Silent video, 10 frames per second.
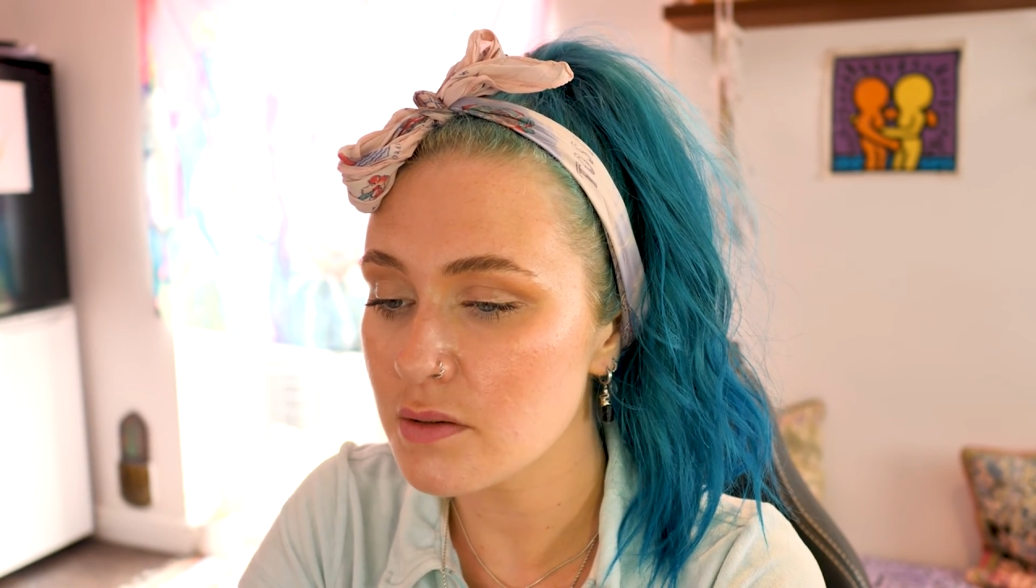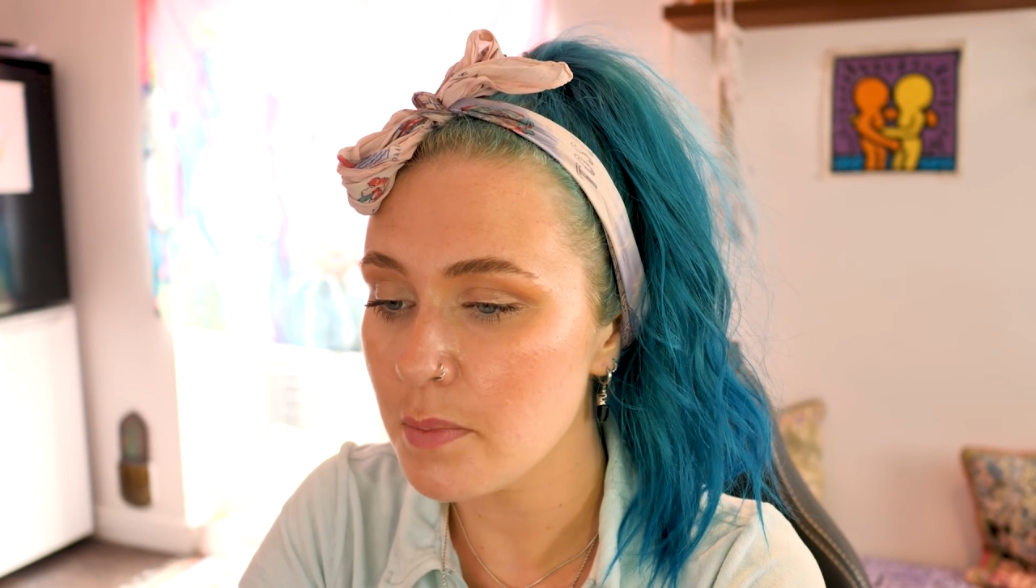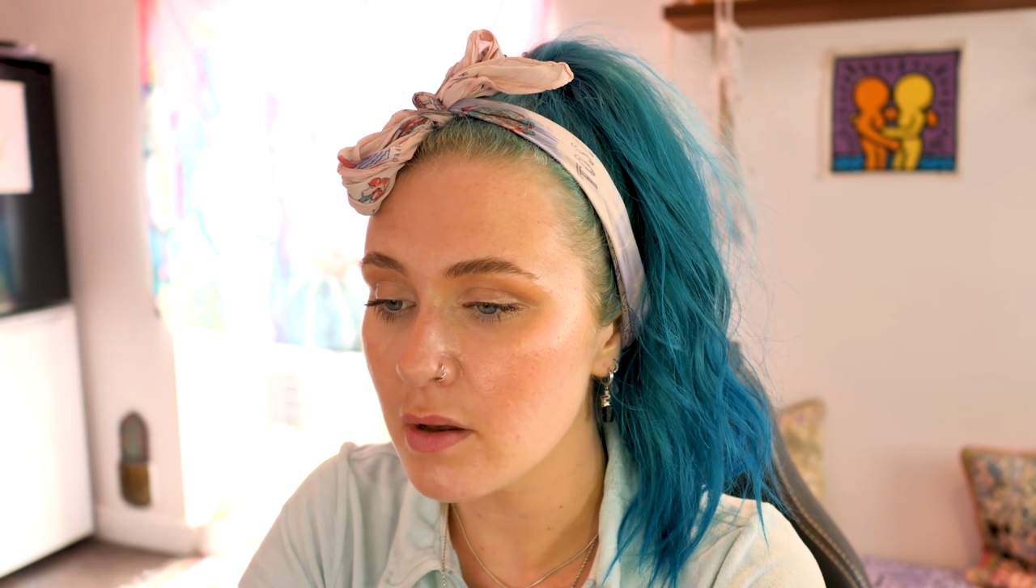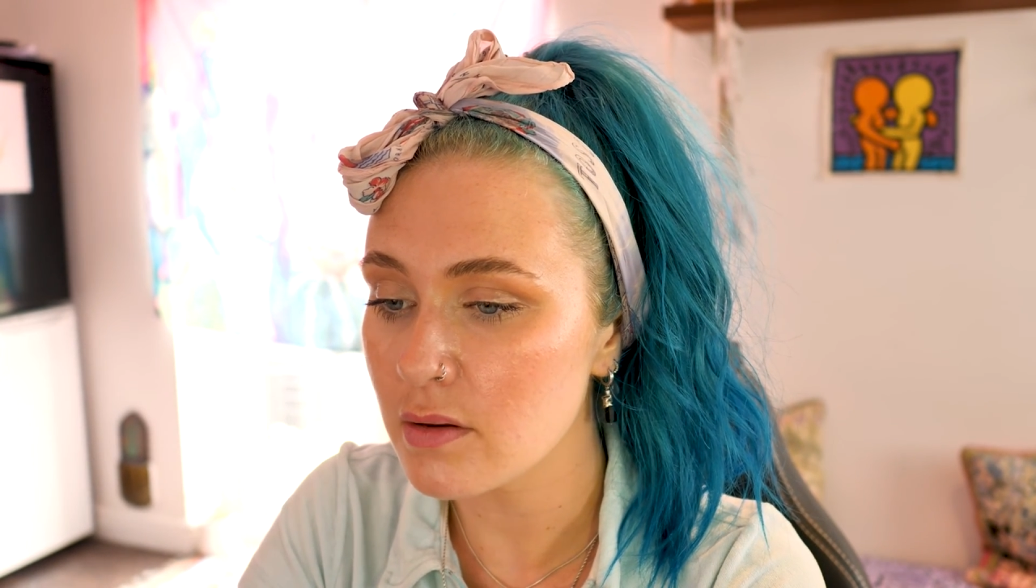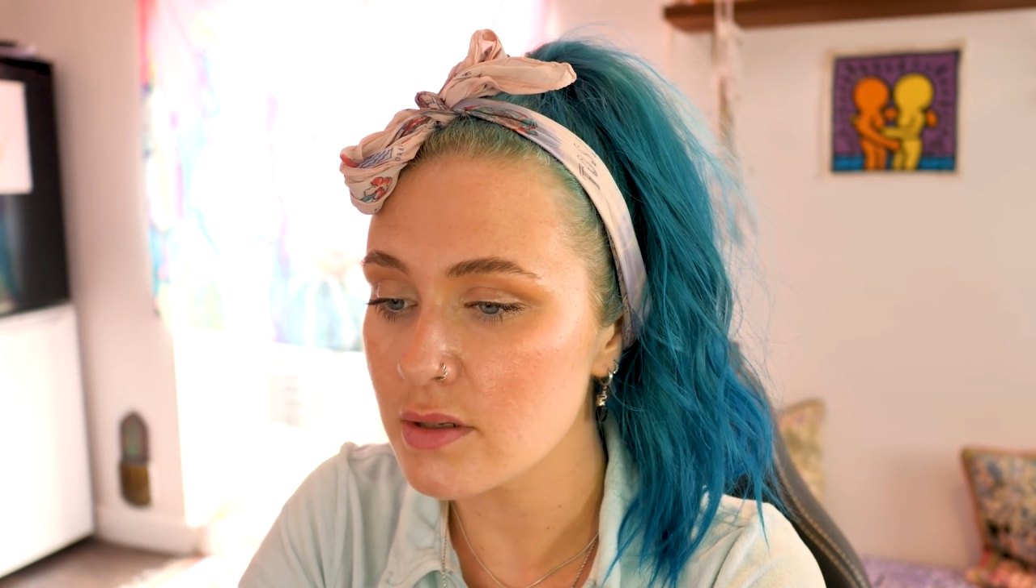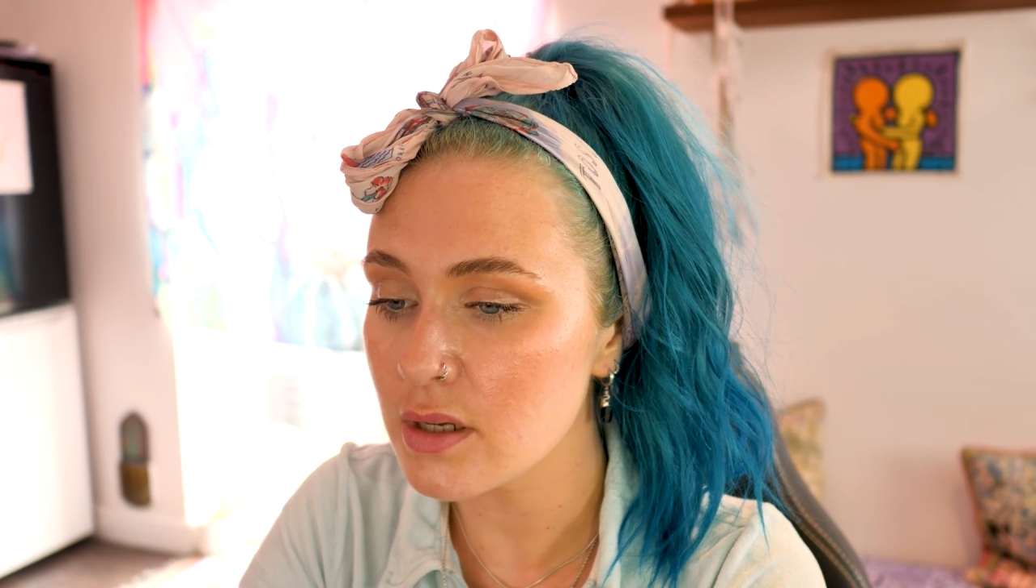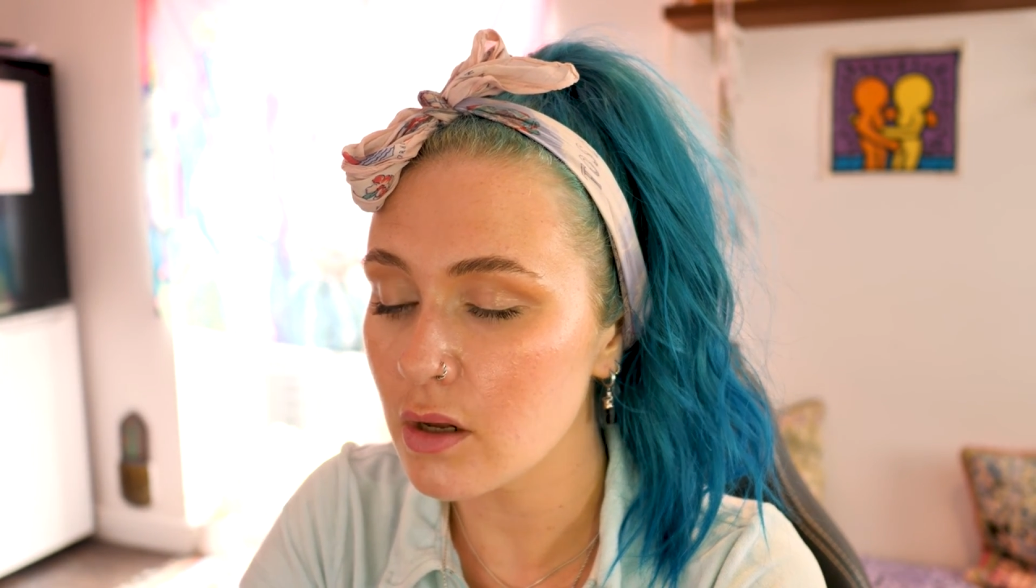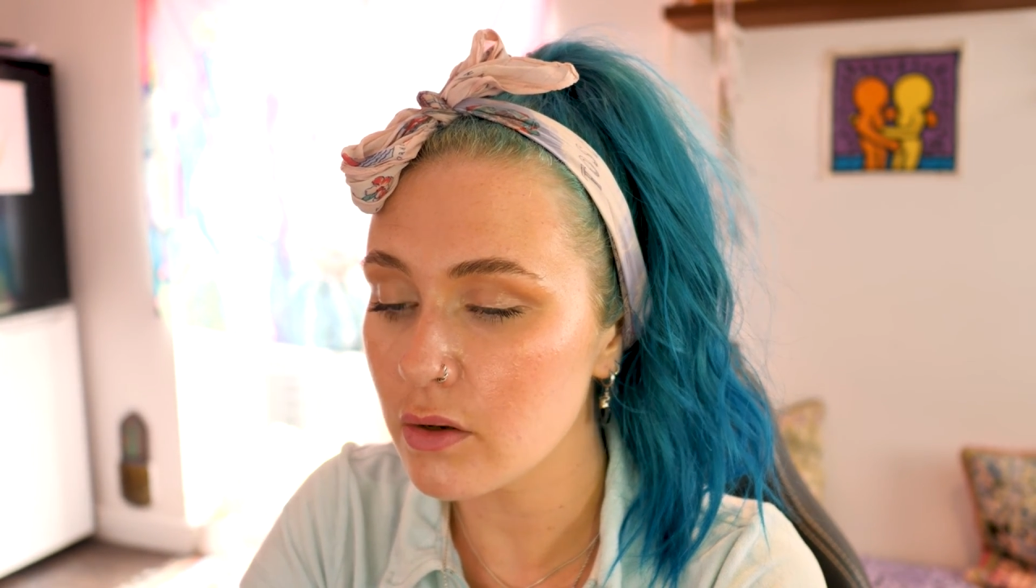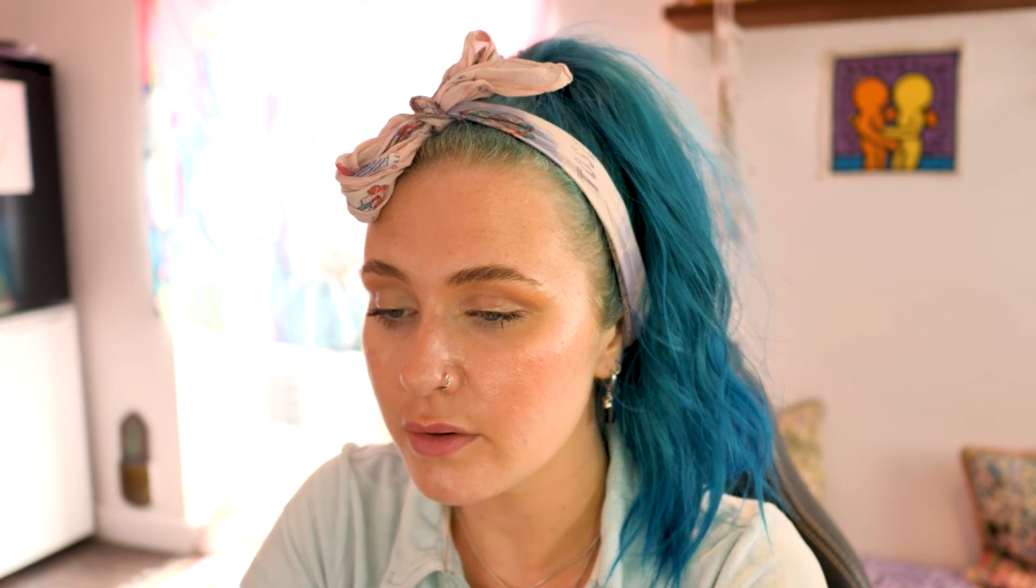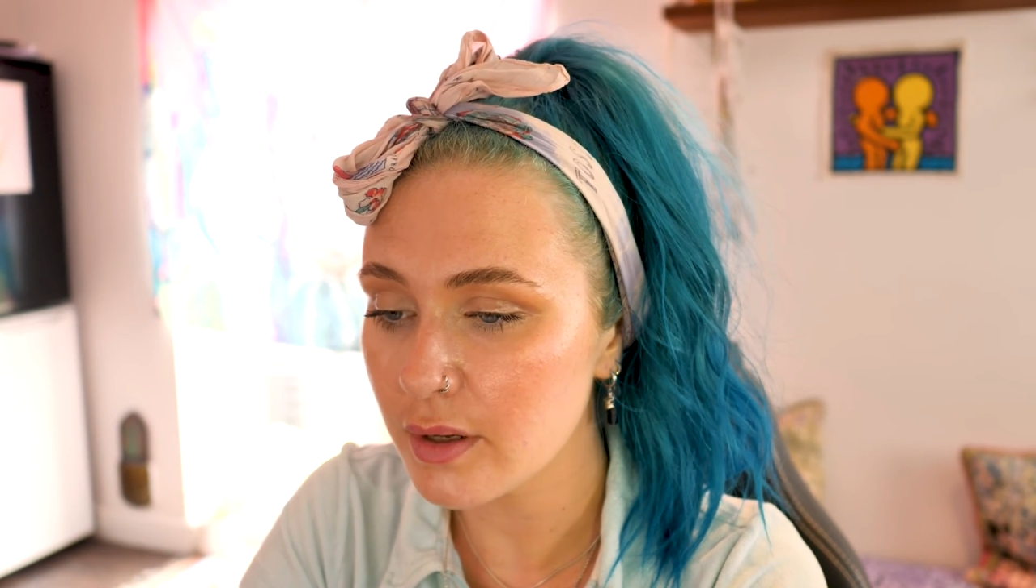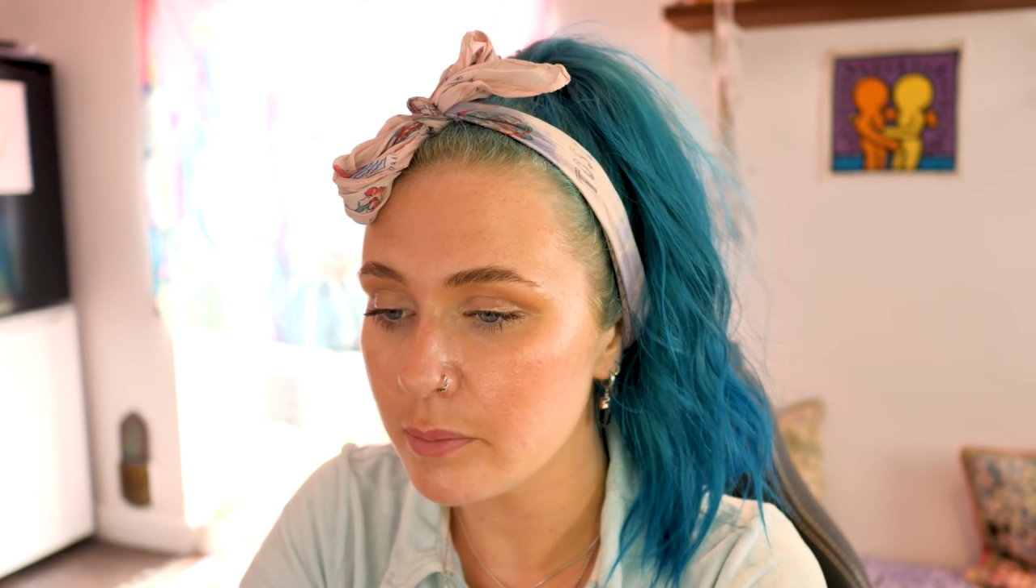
spells including